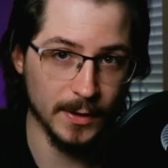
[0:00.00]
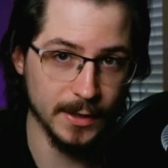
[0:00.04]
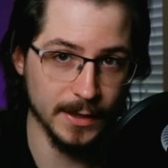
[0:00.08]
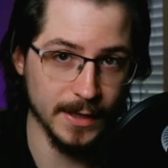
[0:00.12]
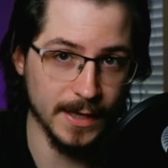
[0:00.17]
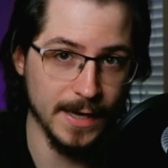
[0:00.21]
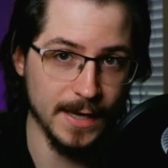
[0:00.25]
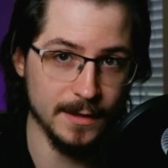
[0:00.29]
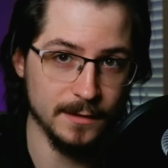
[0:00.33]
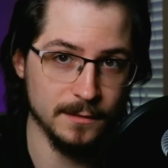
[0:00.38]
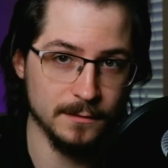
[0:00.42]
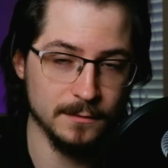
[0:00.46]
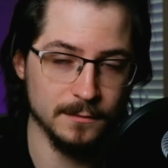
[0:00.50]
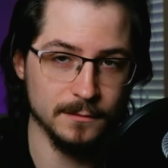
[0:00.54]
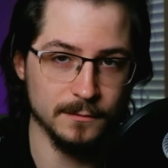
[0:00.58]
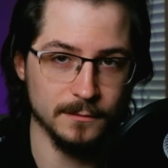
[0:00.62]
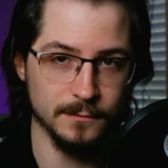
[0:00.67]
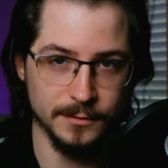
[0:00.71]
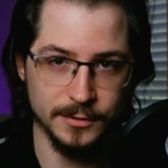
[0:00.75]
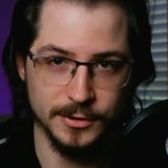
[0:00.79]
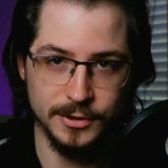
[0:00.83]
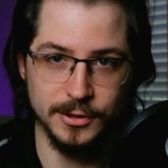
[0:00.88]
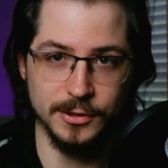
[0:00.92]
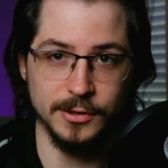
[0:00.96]
head,
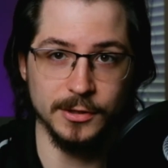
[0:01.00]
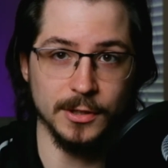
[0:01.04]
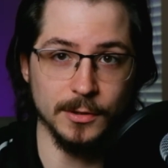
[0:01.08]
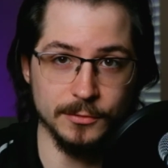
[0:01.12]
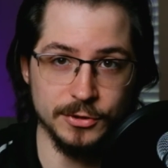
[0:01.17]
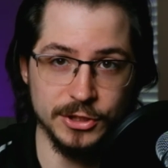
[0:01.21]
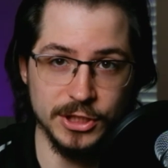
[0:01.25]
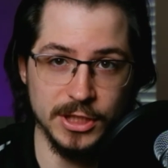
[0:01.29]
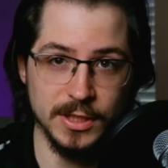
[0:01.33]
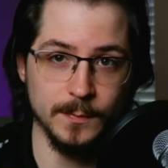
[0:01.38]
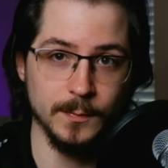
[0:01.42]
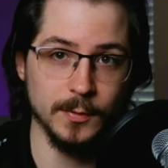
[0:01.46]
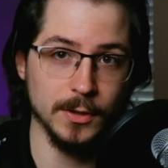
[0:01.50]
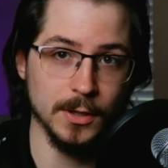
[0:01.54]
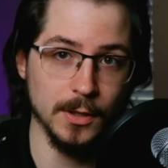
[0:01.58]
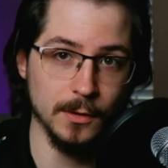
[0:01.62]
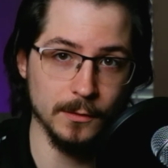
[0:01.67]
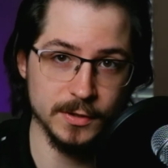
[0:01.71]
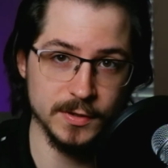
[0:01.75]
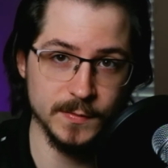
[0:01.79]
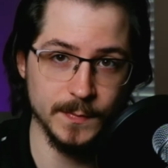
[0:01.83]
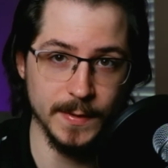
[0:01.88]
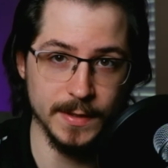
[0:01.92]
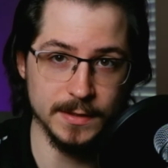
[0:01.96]
which you can go cheap or go
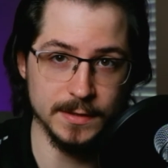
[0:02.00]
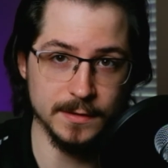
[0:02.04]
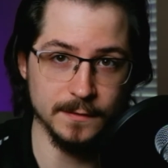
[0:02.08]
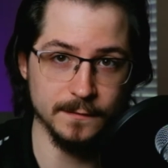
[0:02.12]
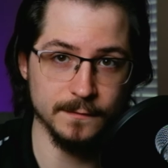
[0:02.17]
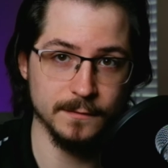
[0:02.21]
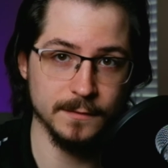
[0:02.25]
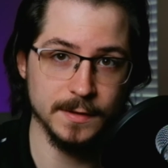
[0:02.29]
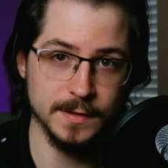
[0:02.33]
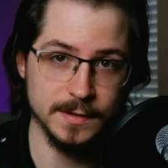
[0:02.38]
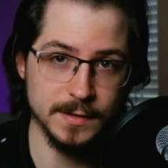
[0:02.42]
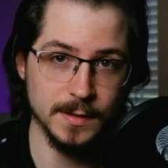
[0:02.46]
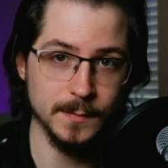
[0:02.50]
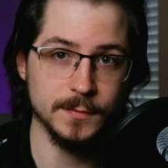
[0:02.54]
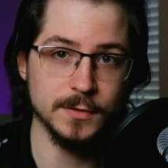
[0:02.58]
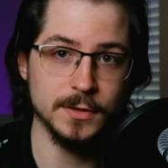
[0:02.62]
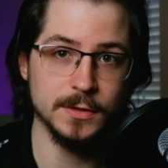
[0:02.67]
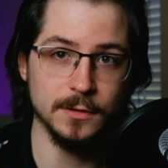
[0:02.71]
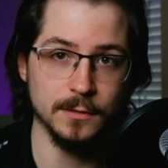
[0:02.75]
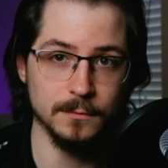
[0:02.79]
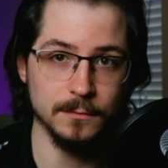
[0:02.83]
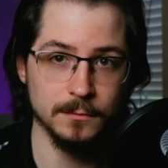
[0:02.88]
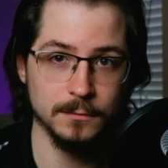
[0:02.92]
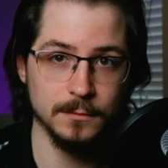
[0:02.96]
expensive. It's up to
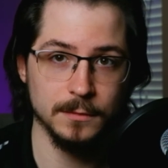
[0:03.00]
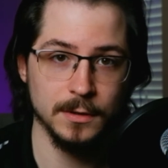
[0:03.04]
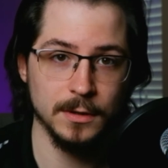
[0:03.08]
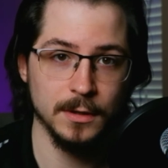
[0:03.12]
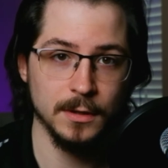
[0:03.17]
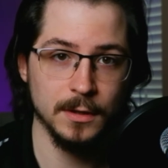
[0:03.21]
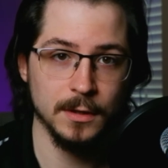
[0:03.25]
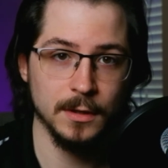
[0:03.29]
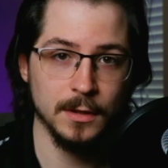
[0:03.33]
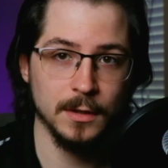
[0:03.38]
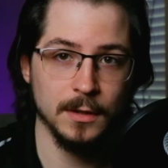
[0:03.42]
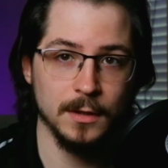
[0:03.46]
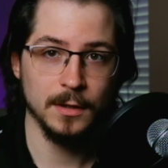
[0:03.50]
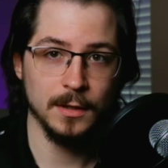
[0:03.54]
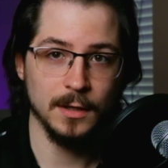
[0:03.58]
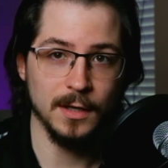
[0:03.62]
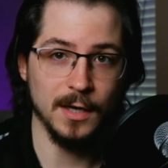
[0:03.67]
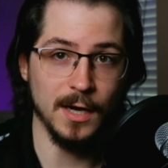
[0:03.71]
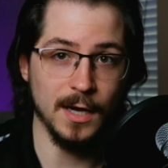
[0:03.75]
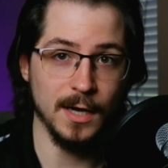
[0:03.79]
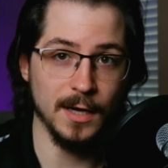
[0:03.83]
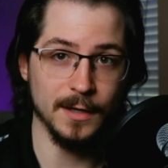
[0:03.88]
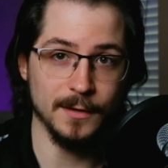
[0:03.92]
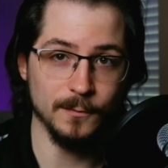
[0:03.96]
you.
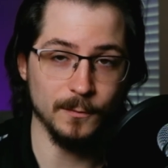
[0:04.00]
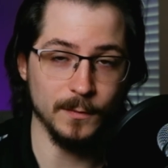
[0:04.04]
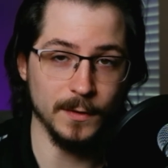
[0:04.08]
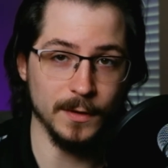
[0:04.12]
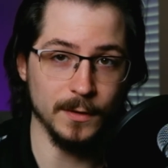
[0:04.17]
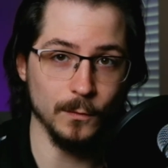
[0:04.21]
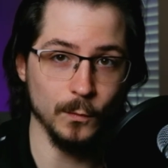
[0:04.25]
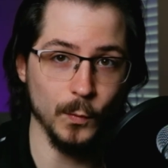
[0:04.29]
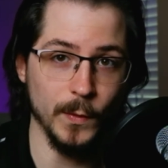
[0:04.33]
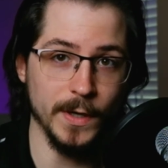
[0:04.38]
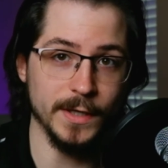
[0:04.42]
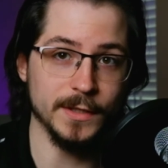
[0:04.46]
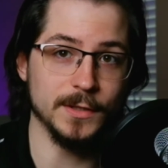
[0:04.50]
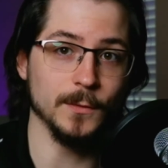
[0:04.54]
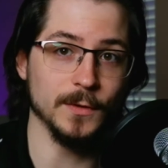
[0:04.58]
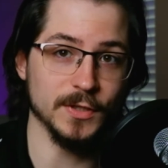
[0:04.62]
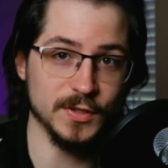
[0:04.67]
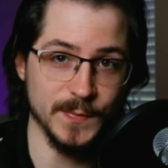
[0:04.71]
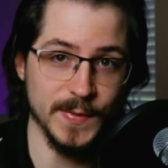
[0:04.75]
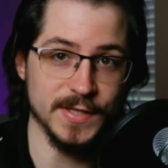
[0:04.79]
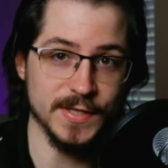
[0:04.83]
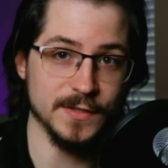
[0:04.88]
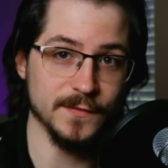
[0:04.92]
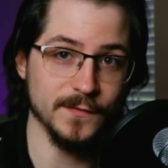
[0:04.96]
I went way too
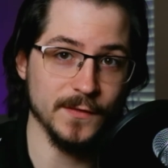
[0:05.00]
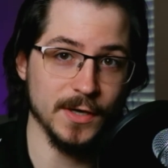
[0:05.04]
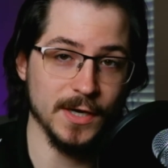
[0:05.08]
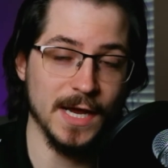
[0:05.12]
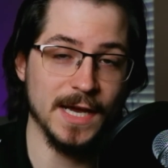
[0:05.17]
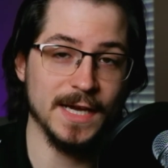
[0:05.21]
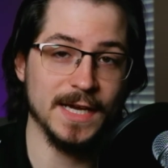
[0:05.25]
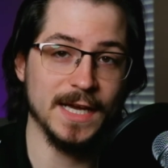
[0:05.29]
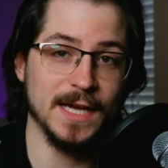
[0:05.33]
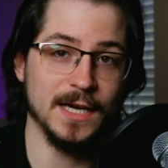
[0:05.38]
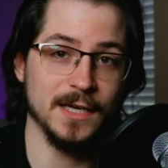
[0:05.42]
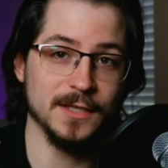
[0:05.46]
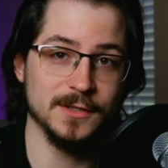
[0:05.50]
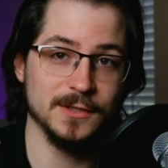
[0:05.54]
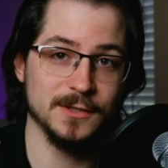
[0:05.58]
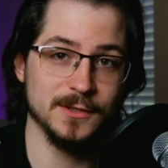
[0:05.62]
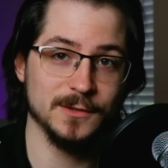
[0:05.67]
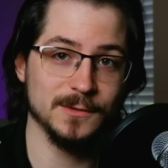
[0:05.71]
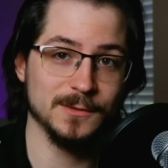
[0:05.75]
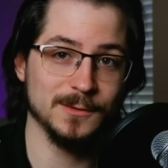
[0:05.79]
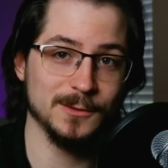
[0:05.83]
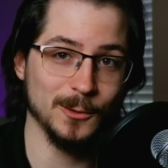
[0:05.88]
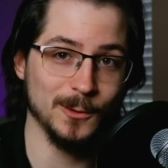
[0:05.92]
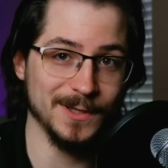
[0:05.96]
expensive on it. I got a
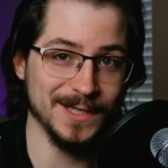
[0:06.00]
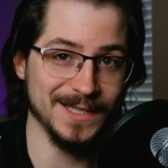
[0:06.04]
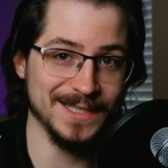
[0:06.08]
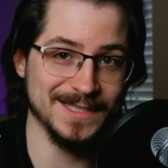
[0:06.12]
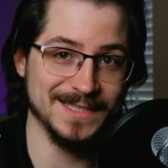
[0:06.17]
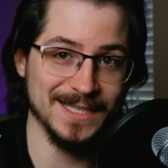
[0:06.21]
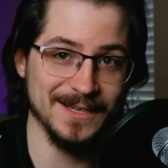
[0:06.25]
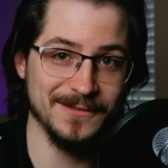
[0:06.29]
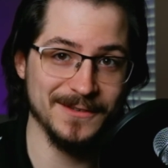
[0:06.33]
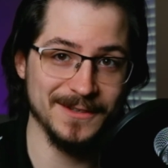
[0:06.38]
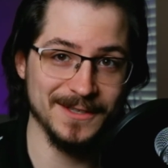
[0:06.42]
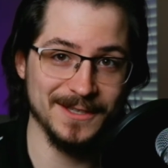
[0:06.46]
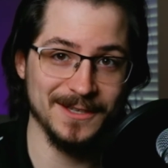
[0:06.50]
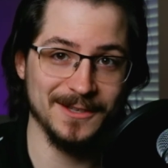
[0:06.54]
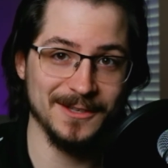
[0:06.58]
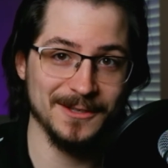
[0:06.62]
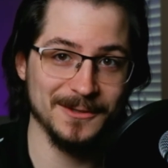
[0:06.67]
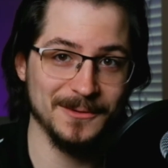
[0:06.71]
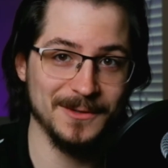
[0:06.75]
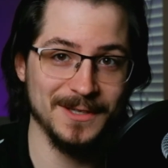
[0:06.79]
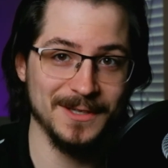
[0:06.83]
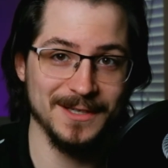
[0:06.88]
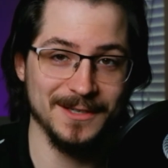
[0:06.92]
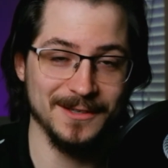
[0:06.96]

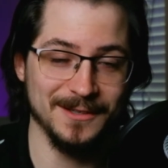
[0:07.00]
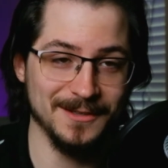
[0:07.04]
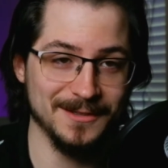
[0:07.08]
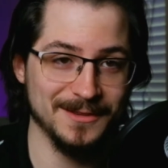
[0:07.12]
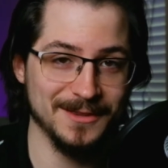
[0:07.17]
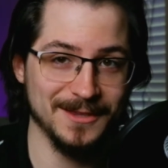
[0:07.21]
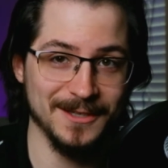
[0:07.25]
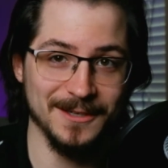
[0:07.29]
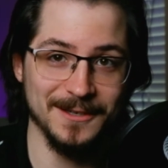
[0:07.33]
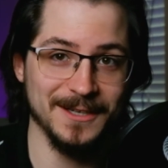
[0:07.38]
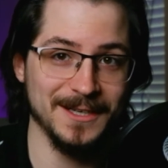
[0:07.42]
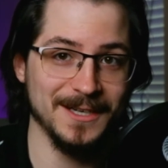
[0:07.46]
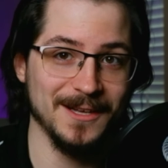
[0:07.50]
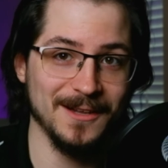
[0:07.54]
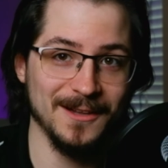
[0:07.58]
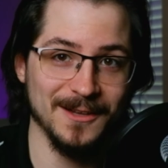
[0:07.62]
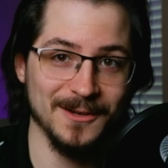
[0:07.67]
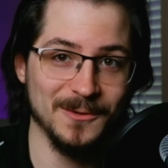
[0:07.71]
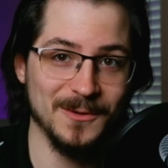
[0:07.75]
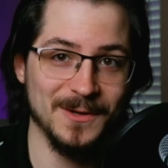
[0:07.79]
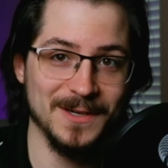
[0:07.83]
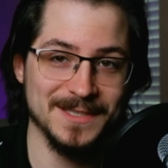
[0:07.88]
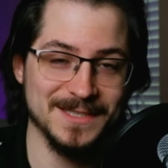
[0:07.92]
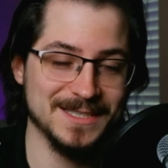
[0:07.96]
$27 one or
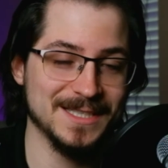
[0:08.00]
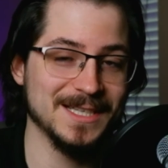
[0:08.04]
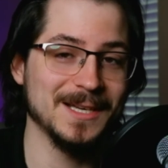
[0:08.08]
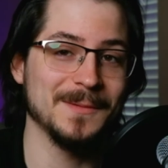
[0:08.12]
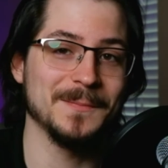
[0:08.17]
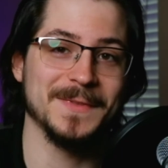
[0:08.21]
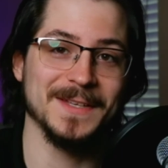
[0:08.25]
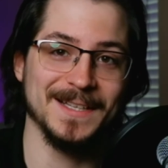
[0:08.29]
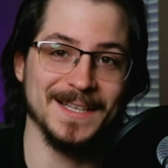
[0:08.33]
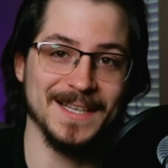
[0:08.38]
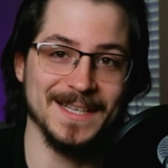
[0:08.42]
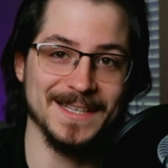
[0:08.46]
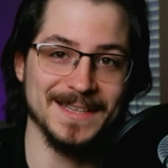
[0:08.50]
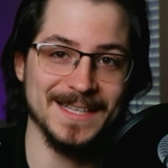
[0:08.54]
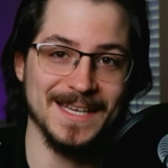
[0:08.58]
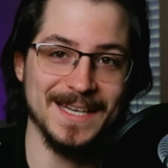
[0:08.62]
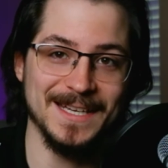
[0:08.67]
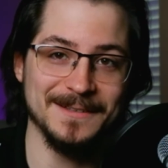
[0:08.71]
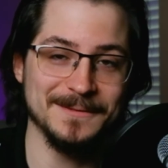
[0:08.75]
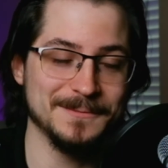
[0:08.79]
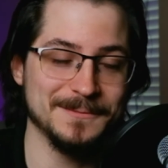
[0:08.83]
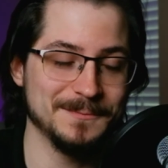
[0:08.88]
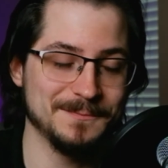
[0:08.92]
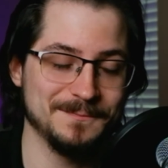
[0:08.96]
$30 one, something like that.
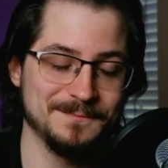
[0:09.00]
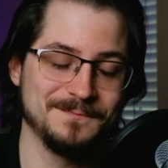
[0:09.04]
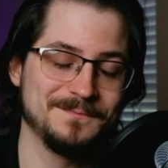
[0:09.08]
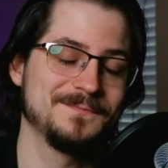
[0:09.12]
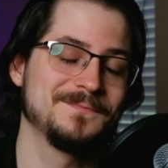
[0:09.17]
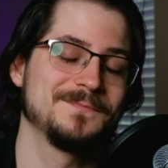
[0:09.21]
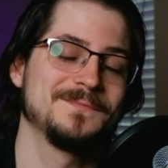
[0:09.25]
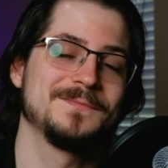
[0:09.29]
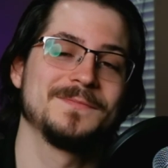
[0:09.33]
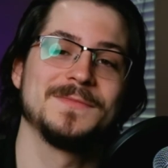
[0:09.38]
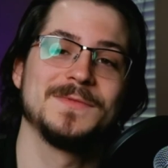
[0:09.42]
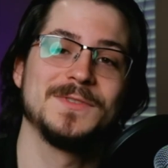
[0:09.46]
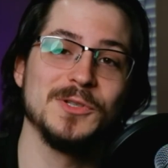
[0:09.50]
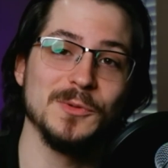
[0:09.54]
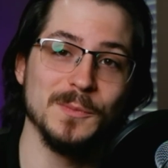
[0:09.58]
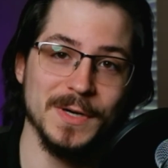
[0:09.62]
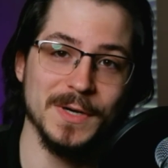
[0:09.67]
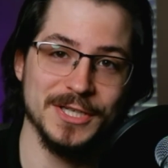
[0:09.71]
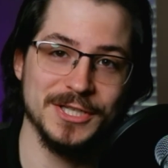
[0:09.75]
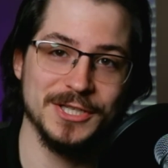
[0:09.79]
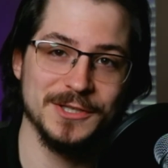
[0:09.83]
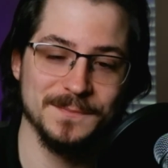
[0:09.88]
It was too much.